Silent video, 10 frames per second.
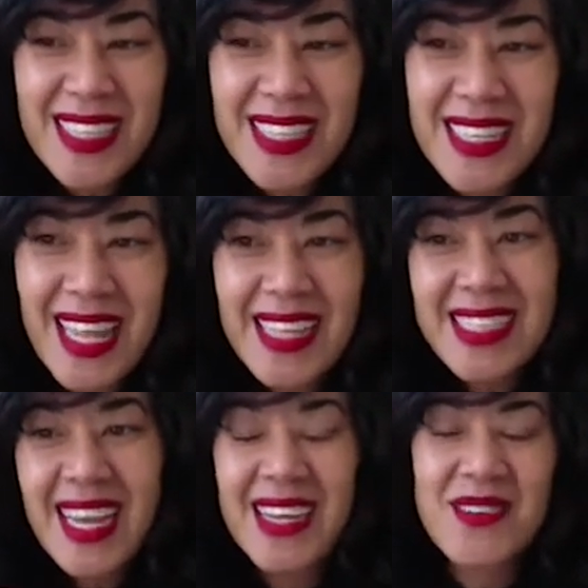And then that's
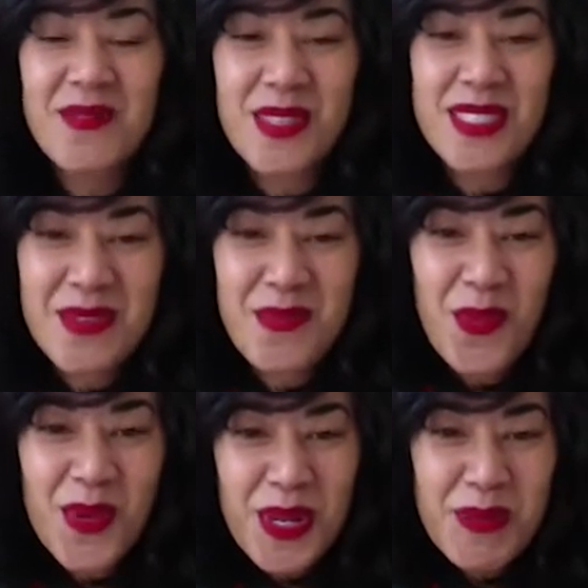kind of what's
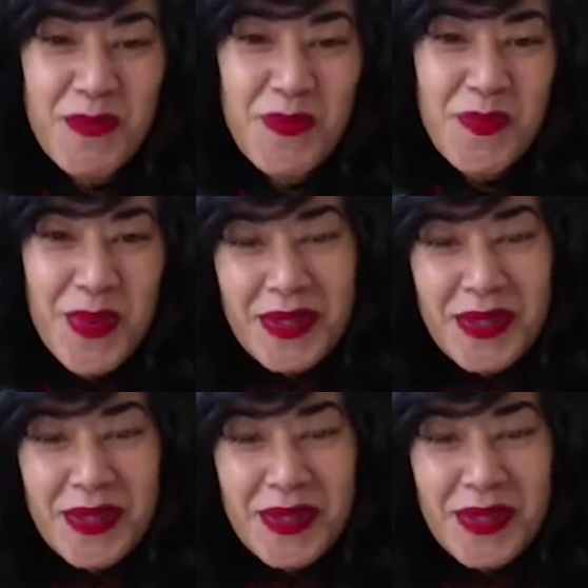rewarding. But